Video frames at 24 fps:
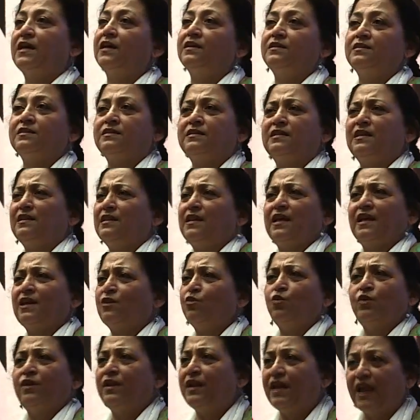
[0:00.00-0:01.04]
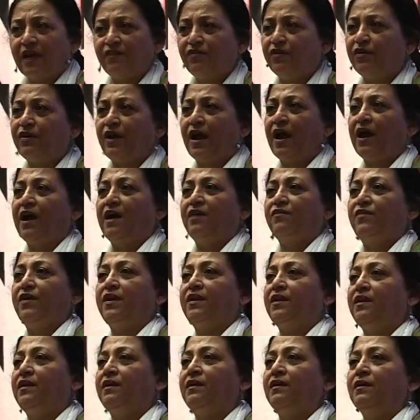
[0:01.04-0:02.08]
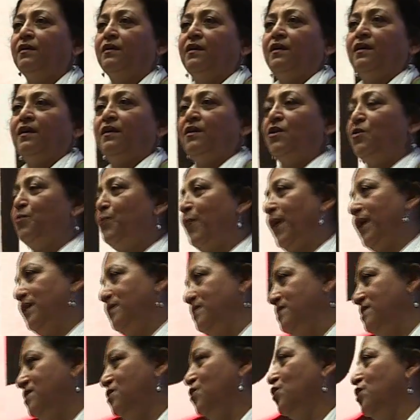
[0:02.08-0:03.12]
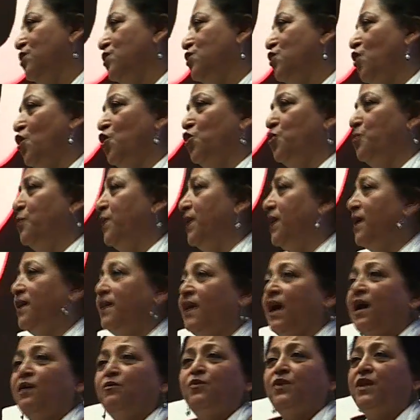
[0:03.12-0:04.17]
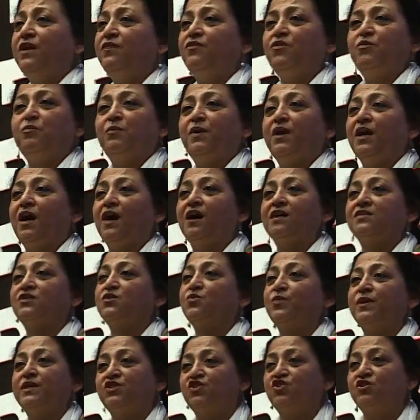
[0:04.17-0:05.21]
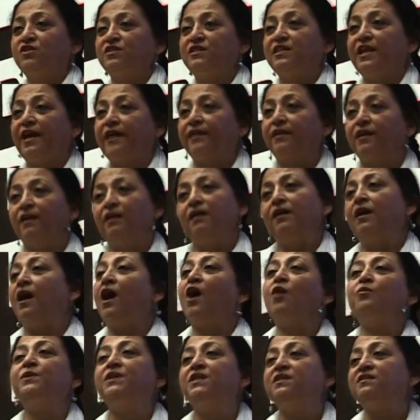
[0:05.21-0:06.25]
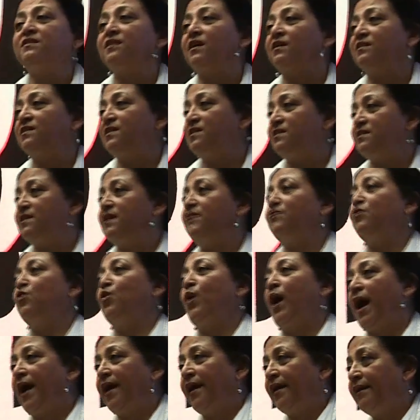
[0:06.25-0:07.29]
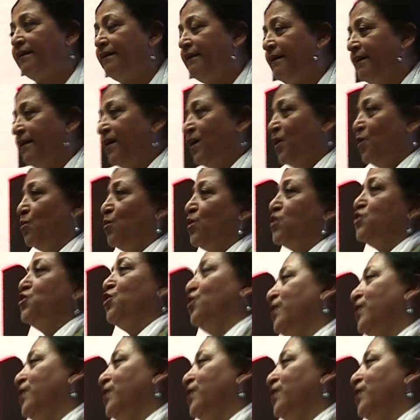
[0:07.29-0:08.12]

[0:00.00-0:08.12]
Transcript: sons. They could never have any independence or autonomy. And I would even be asked questions like, how many satis have you had? Was